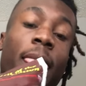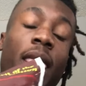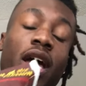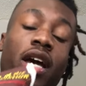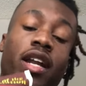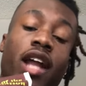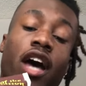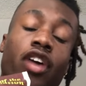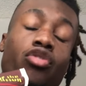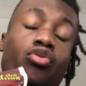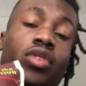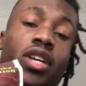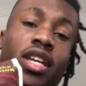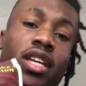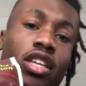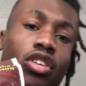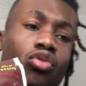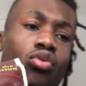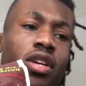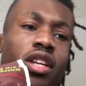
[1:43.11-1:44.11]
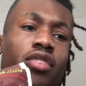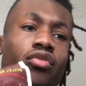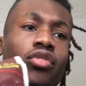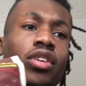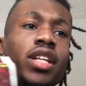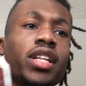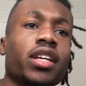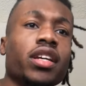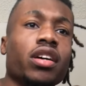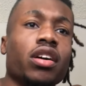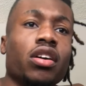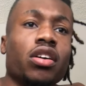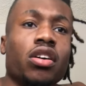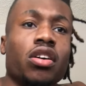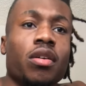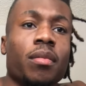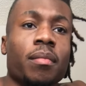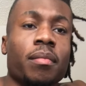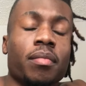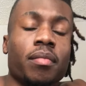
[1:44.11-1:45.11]
Now, you can really
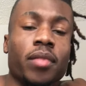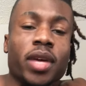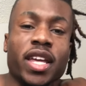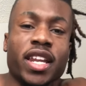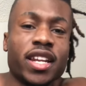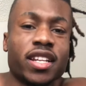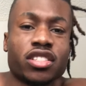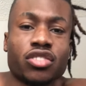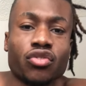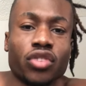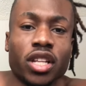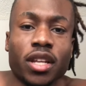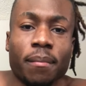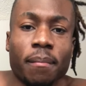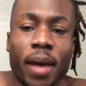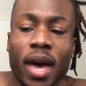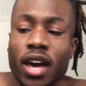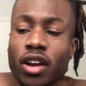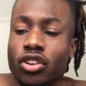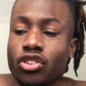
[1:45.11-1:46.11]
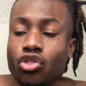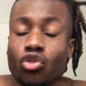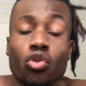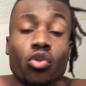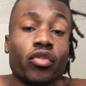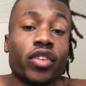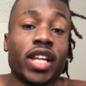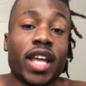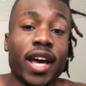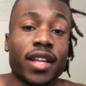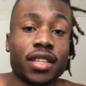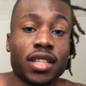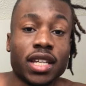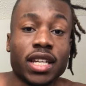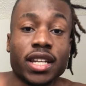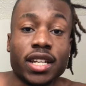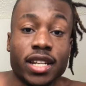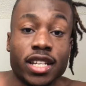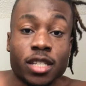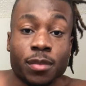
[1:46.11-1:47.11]
it doesn't really matter. You don't really have to
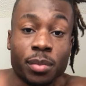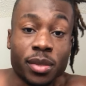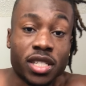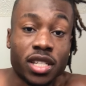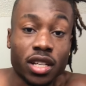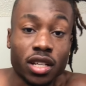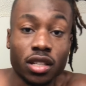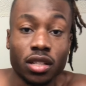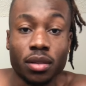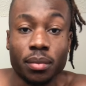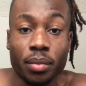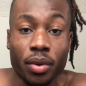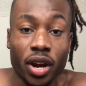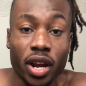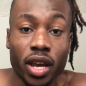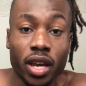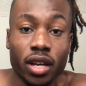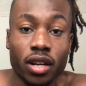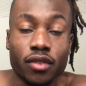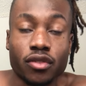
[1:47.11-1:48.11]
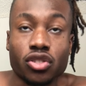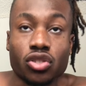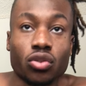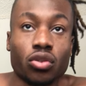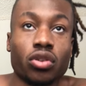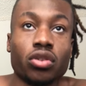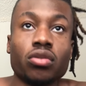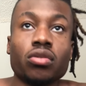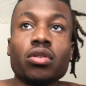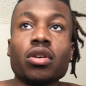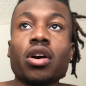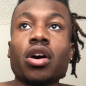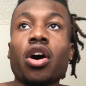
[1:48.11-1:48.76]
get this particular brand of soil.